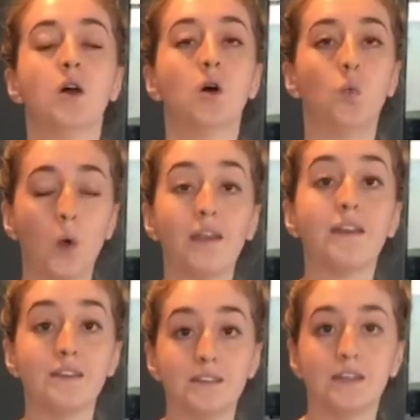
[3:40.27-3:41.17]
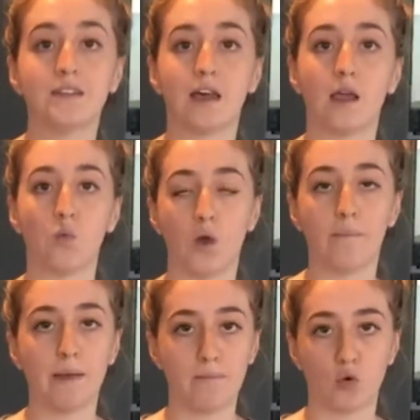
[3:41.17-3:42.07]
what is it that I want
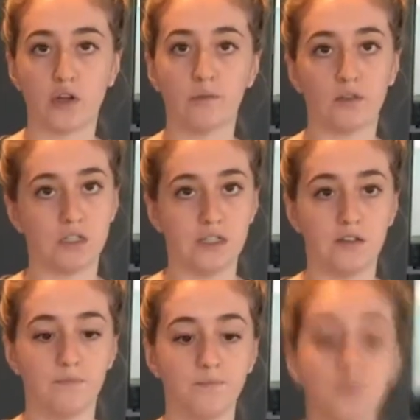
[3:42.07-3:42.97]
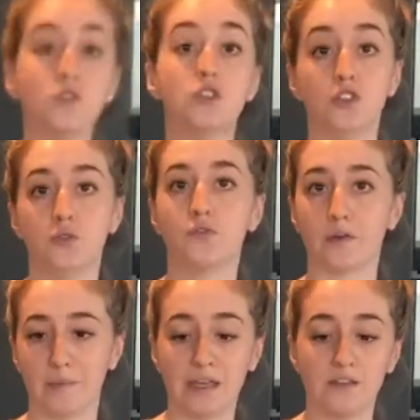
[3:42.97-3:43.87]
my morning routine to do for me?